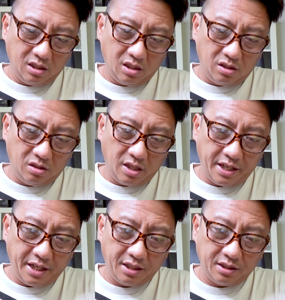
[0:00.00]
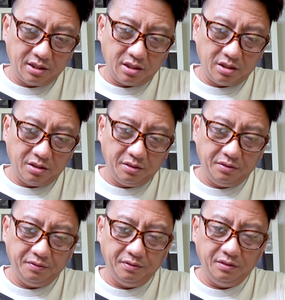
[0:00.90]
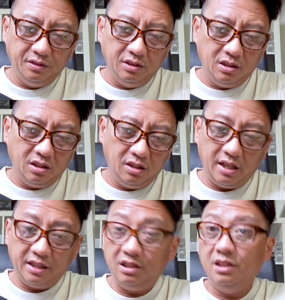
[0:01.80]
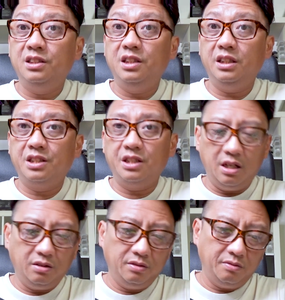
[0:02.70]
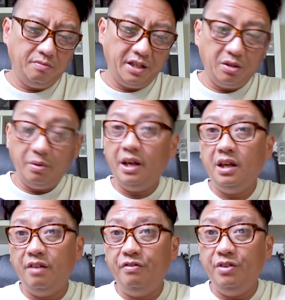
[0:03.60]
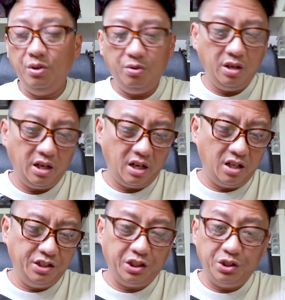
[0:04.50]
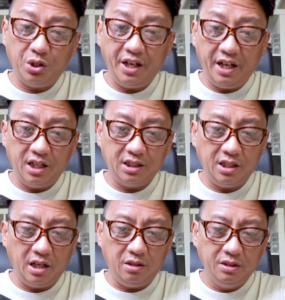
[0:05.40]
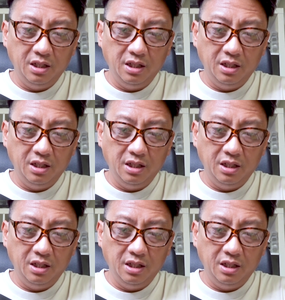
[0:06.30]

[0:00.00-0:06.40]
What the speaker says: Alrighty, so that's the sitch now. By the way, if you are just joining us now,